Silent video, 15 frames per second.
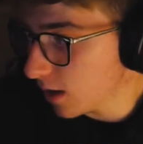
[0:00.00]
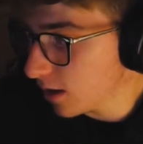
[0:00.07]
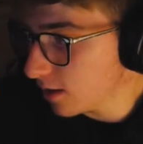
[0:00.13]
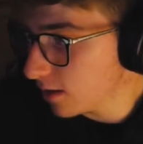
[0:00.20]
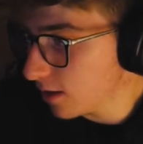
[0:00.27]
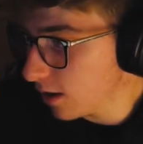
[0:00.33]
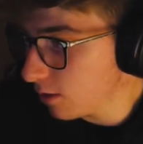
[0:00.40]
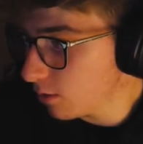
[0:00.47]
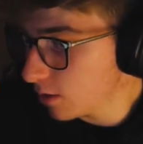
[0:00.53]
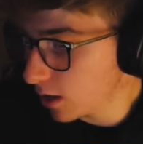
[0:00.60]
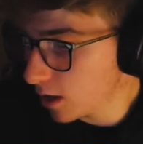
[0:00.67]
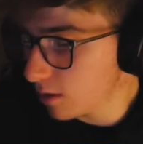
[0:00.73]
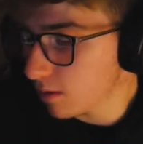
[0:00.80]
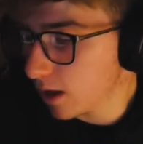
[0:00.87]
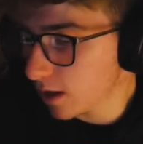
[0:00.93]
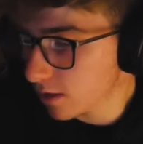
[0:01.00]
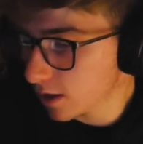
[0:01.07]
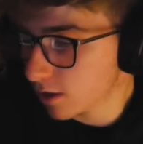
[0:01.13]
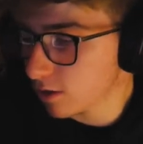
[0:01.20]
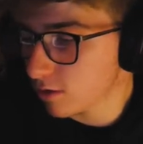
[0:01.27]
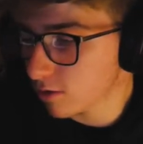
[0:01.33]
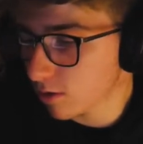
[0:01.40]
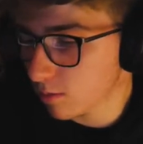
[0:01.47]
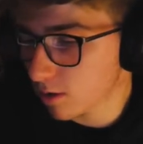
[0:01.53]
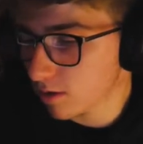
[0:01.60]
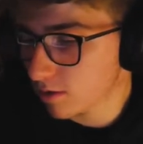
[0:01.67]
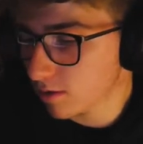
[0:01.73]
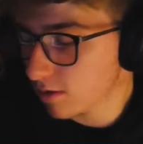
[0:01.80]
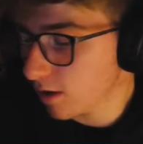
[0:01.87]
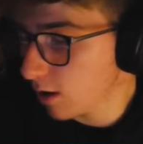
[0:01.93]
that. I will keep that. Thank you so
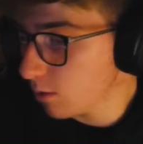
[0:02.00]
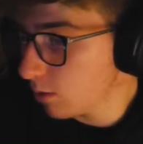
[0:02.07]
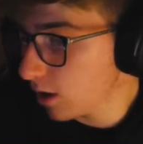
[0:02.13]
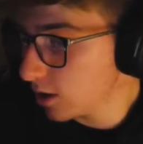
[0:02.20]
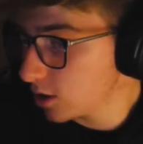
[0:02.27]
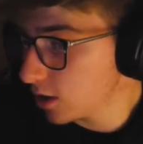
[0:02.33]
much. I will actually